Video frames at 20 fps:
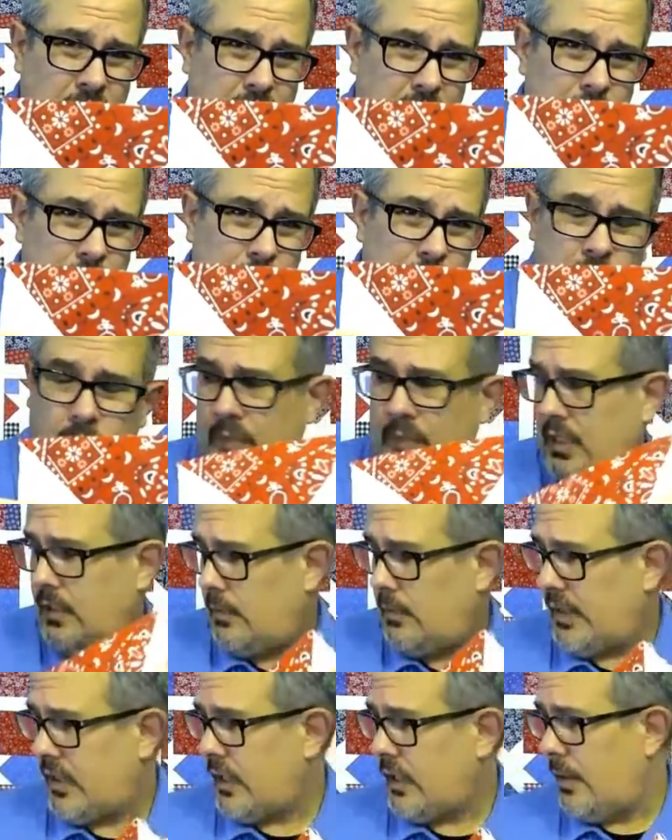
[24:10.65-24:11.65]
Okay,
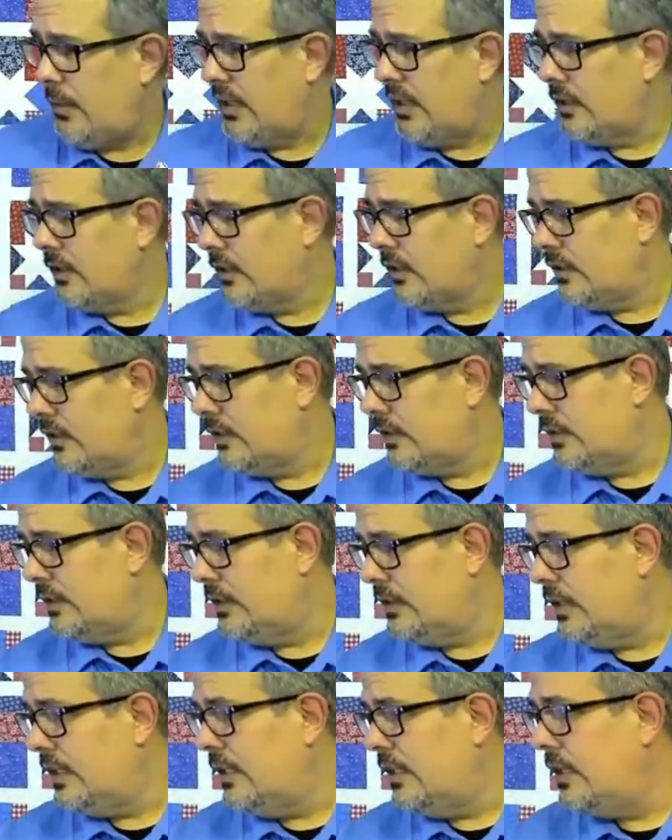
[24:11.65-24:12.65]
let me grab a
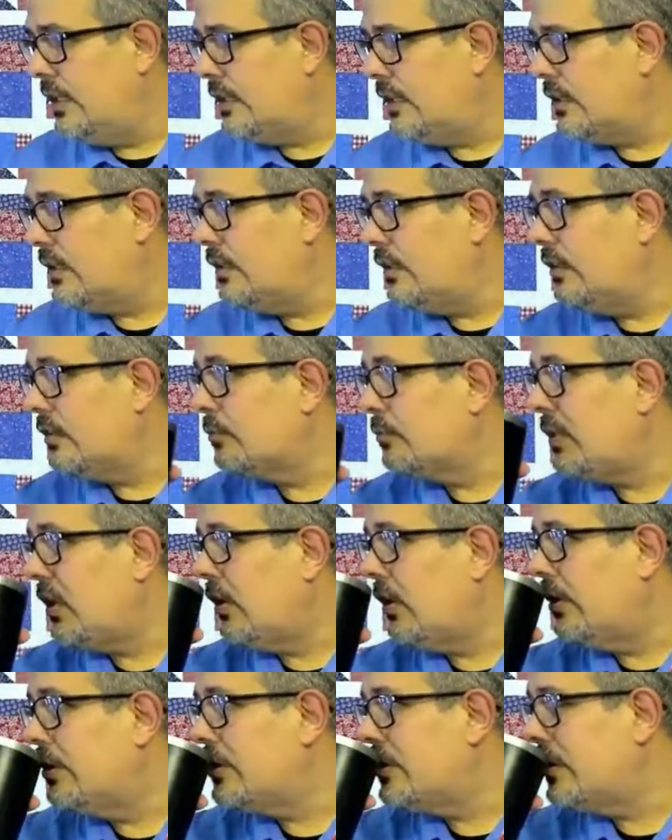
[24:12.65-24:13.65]
little
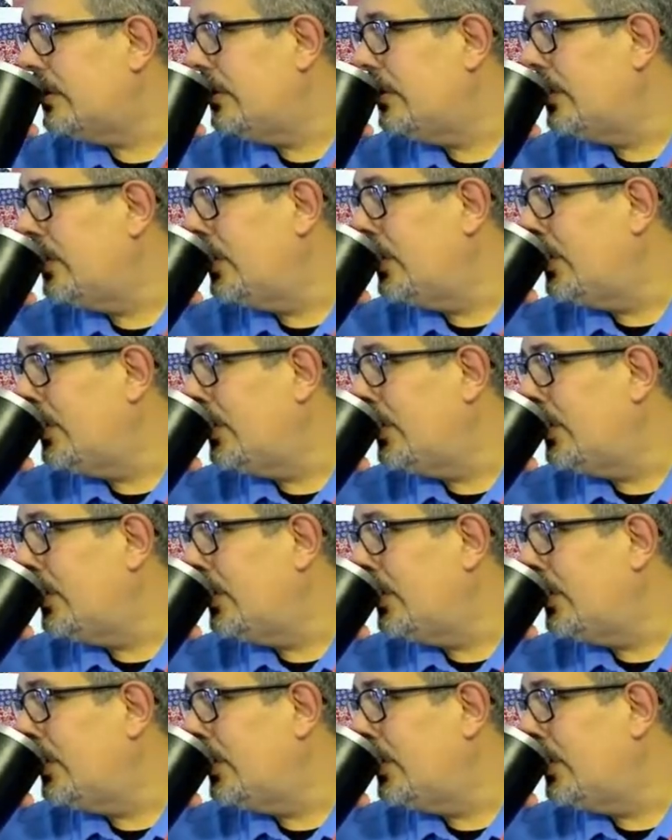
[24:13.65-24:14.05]
parched.